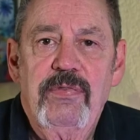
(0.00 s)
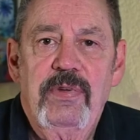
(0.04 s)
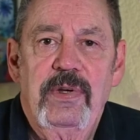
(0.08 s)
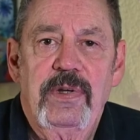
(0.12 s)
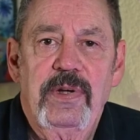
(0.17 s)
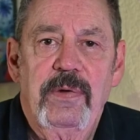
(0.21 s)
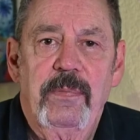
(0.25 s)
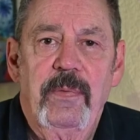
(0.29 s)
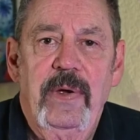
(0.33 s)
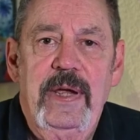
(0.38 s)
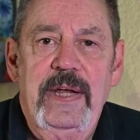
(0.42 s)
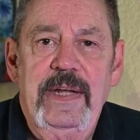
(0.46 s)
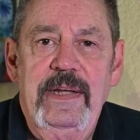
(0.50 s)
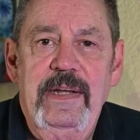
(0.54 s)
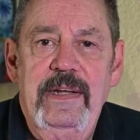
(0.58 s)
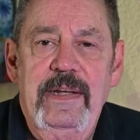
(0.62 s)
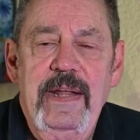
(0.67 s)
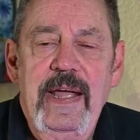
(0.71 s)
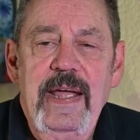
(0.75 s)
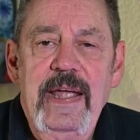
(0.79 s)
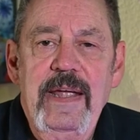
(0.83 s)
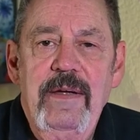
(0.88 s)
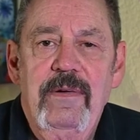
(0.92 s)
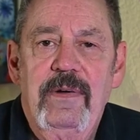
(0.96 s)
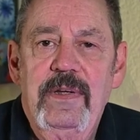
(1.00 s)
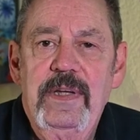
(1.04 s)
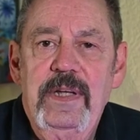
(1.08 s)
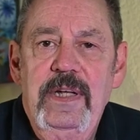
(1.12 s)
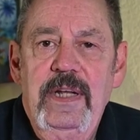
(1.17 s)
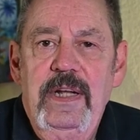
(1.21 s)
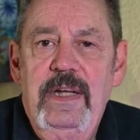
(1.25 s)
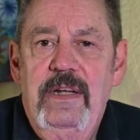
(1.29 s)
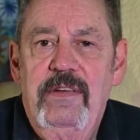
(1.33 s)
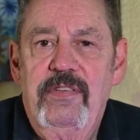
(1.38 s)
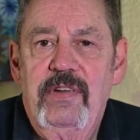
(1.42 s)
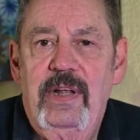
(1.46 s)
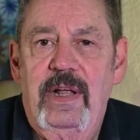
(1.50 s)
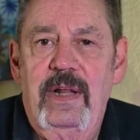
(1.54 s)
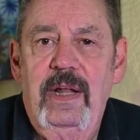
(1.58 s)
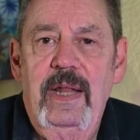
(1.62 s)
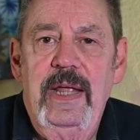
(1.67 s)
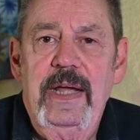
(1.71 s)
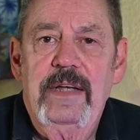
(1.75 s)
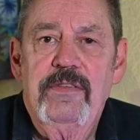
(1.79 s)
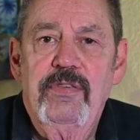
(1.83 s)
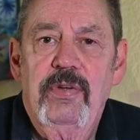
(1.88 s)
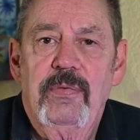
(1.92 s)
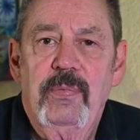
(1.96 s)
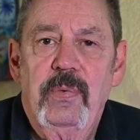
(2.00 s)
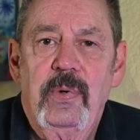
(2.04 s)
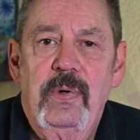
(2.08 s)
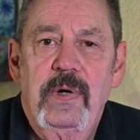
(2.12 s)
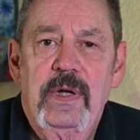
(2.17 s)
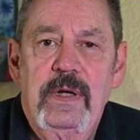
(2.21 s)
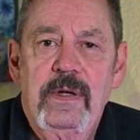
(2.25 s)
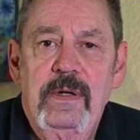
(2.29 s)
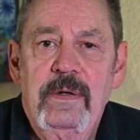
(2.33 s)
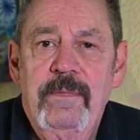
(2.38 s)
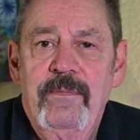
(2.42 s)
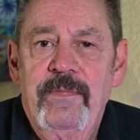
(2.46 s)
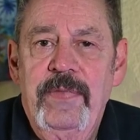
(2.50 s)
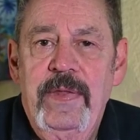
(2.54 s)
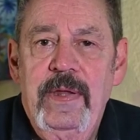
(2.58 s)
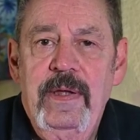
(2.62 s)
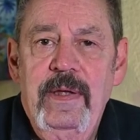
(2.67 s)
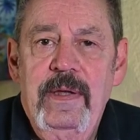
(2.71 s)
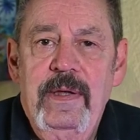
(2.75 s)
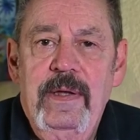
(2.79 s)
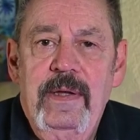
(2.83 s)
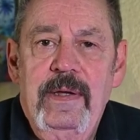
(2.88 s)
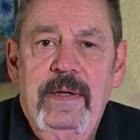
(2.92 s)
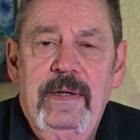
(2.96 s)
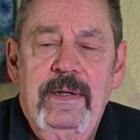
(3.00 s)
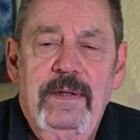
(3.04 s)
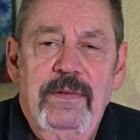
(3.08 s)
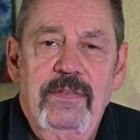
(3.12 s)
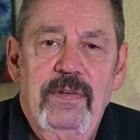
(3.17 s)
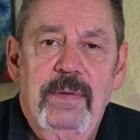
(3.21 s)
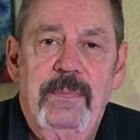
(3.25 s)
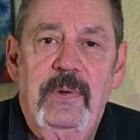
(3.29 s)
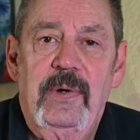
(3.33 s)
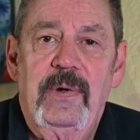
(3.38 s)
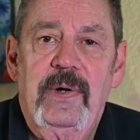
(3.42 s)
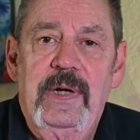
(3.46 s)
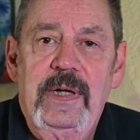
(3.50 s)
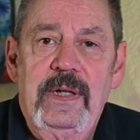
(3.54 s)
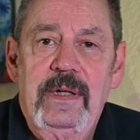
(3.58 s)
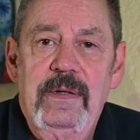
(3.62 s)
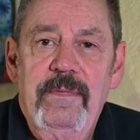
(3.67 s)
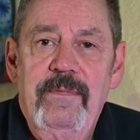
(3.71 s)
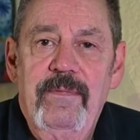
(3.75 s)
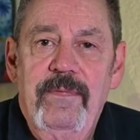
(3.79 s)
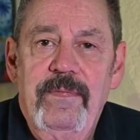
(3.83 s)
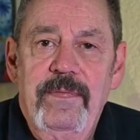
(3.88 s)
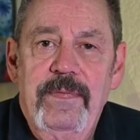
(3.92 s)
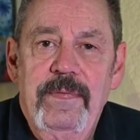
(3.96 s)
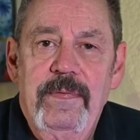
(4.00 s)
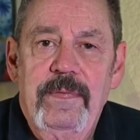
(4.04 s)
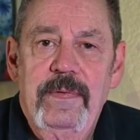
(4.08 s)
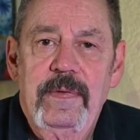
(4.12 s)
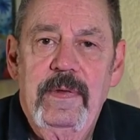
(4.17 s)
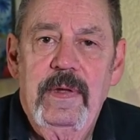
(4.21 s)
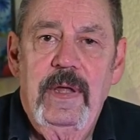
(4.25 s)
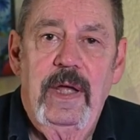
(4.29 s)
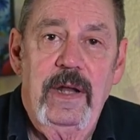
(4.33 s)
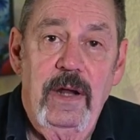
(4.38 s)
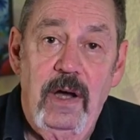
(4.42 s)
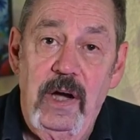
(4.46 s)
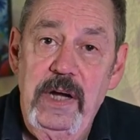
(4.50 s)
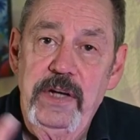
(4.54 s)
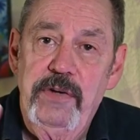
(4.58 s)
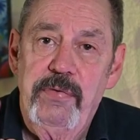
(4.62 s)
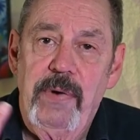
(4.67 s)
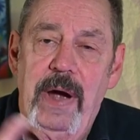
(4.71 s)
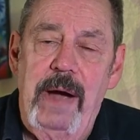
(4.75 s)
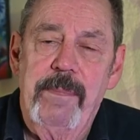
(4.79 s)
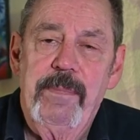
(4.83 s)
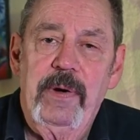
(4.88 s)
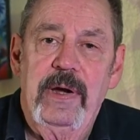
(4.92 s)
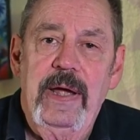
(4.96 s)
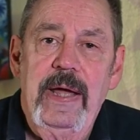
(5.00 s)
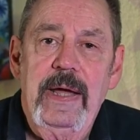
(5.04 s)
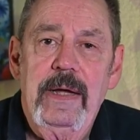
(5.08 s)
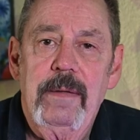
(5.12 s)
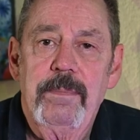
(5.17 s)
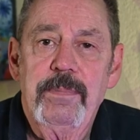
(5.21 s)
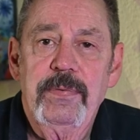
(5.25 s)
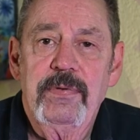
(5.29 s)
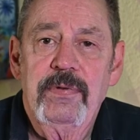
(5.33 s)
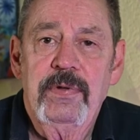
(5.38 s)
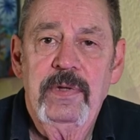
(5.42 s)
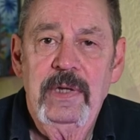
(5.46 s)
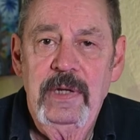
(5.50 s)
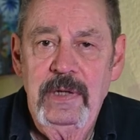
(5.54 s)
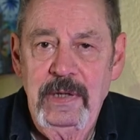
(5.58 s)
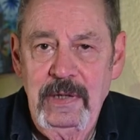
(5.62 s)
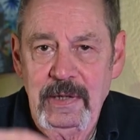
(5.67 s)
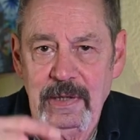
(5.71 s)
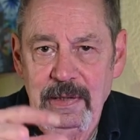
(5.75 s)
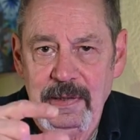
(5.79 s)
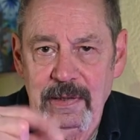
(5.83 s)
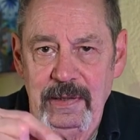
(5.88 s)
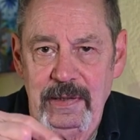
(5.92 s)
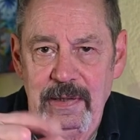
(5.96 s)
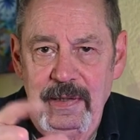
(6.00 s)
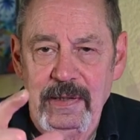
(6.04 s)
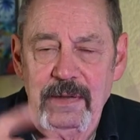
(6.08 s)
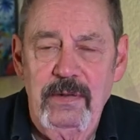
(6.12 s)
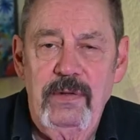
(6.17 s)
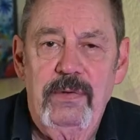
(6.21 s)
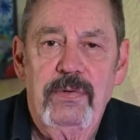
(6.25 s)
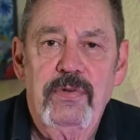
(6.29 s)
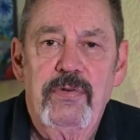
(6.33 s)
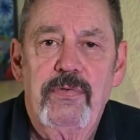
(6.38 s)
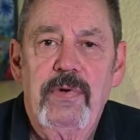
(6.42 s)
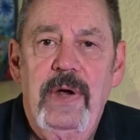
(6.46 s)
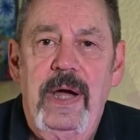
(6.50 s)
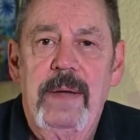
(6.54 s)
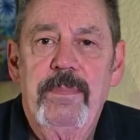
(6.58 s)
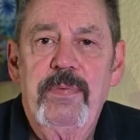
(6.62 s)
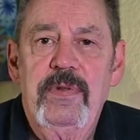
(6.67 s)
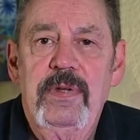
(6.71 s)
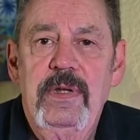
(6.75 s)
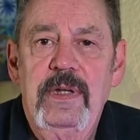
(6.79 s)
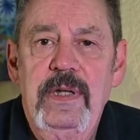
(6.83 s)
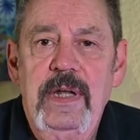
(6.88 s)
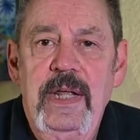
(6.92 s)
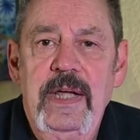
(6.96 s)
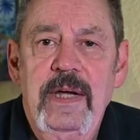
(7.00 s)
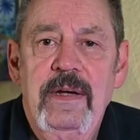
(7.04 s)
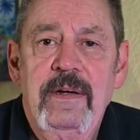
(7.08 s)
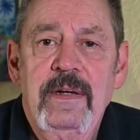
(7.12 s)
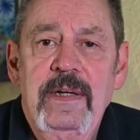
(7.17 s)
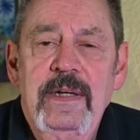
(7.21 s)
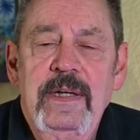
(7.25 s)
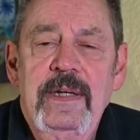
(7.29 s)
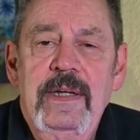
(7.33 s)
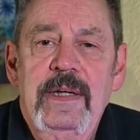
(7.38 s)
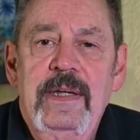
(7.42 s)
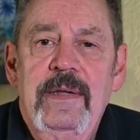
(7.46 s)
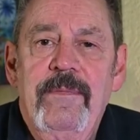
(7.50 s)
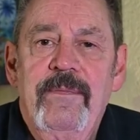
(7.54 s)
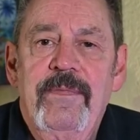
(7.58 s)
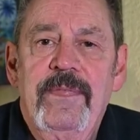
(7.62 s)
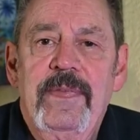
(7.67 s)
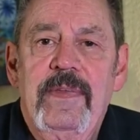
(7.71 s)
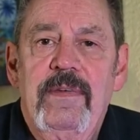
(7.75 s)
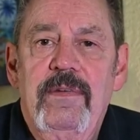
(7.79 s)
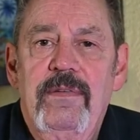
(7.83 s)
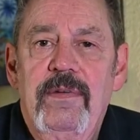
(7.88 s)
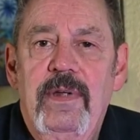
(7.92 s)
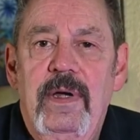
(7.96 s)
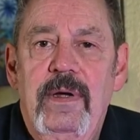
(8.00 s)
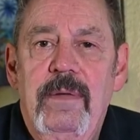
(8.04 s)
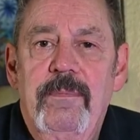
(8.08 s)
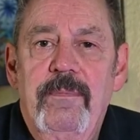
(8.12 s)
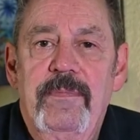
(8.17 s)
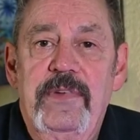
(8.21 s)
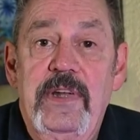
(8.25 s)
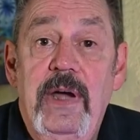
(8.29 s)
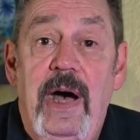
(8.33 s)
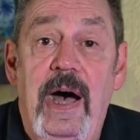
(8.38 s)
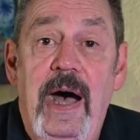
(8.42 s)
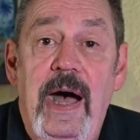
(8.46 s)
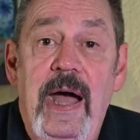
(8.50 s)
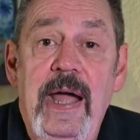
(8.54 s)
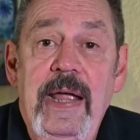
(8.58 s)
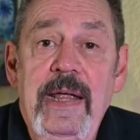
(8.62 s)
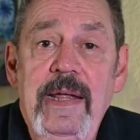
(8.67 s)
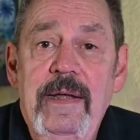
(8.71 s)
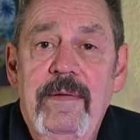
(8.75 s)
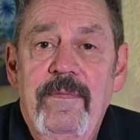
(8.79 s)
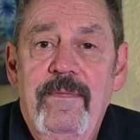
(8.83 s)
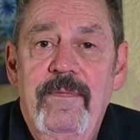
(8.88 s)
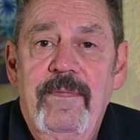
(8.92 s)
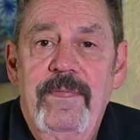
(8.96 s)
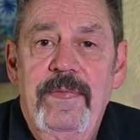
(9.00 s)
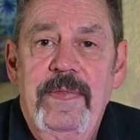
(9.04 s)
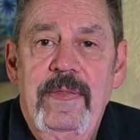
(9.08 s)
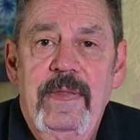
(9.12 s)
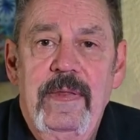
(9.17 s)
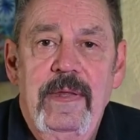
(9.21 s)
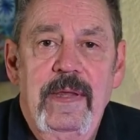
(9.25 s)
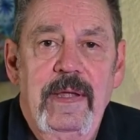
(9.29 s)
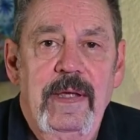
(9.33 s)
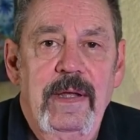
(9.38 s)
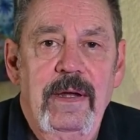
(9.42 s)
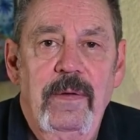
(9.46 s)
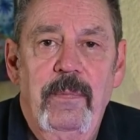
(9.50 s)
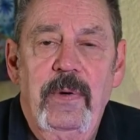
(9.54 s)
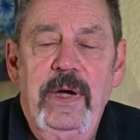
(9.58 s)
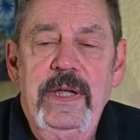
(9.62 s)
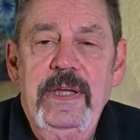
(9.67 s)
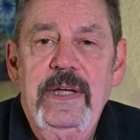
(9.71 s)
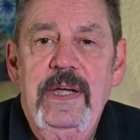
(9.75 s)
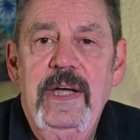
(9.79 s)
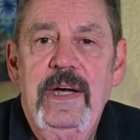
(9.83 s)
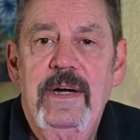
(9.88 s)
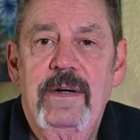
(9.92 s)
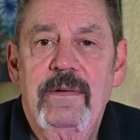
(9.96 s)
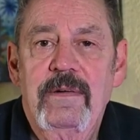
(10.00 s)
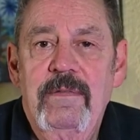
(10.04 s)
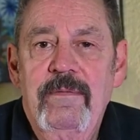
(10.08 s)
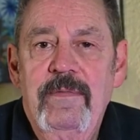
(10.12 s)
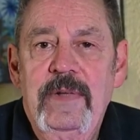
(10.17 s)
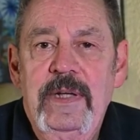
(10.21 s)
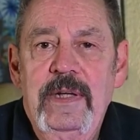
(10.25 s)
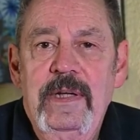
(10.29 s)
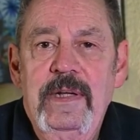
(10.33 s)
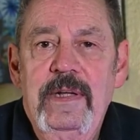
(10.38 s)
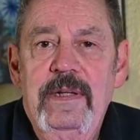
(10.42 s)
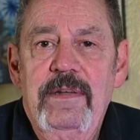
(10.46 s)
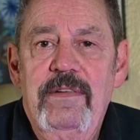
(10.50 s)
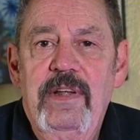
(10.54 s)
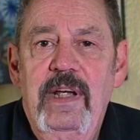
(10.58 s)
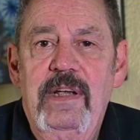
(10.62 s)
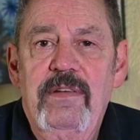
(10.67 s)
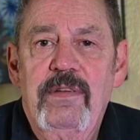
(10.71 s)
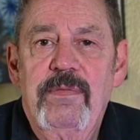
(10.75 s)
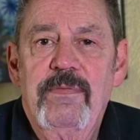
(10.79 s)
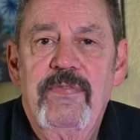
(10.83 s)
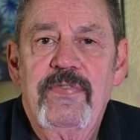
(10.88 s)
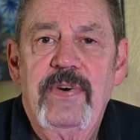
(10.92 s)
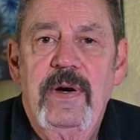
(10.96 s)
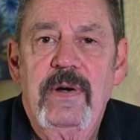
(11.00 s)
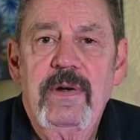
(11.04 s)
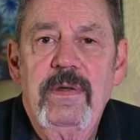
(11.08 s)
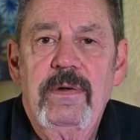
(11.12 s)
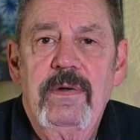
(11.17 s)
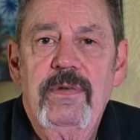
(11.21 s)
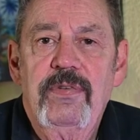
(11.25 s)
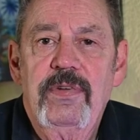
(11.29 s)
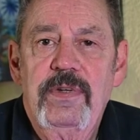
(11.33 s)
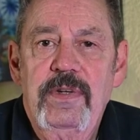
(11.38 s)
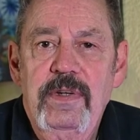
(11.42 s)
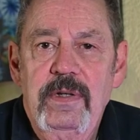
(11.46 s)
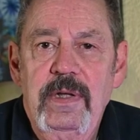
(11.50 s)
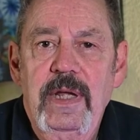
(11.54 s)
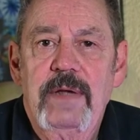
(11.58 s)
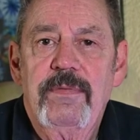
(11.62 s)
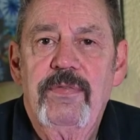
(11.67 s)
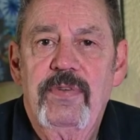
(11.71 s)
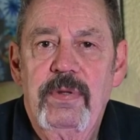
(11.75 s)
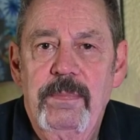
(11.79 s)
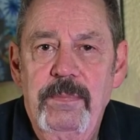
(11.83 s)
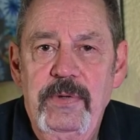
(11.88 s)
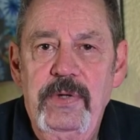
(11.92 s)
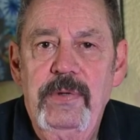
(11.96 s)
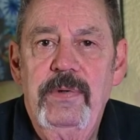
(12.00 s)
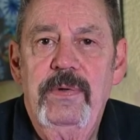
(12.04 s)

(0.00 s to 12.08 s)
on a rainy day, all you need is a glass of water, some oil, an eyedropper helps, get those drops in there, some dye, and away you go. Take some photos and you'll have some